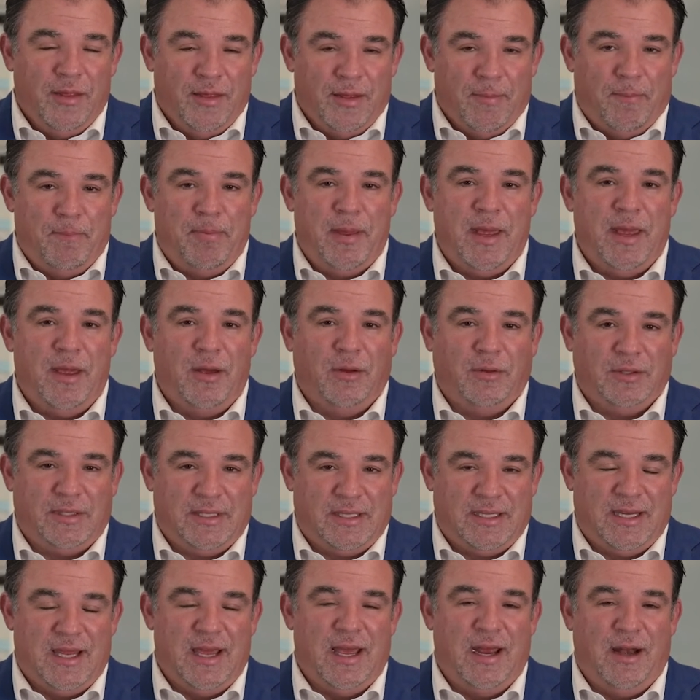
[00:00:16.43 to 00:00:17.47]
the peeled
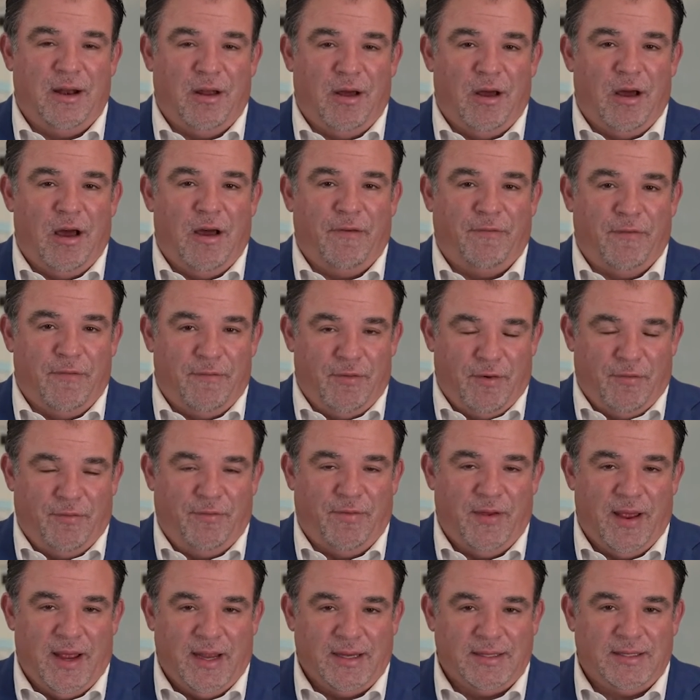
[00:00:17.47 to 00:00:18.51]
skin off of your
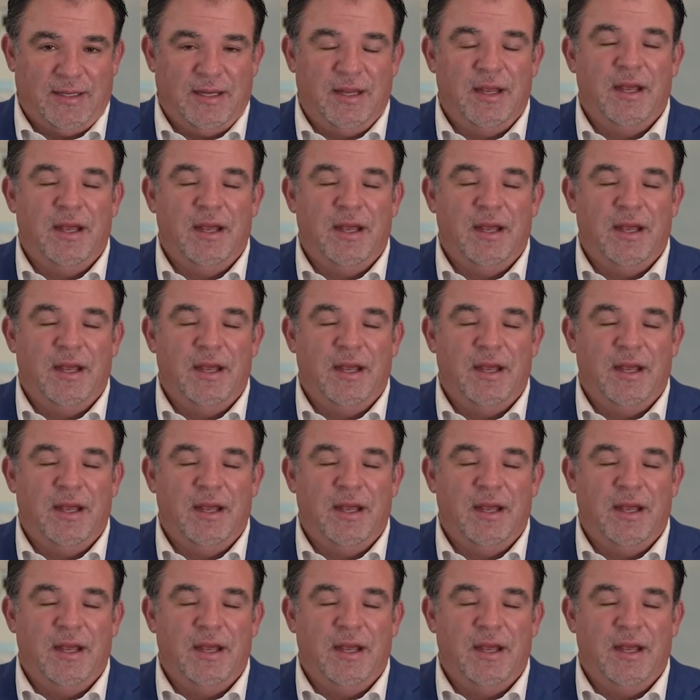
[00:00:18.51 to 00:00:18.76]
face.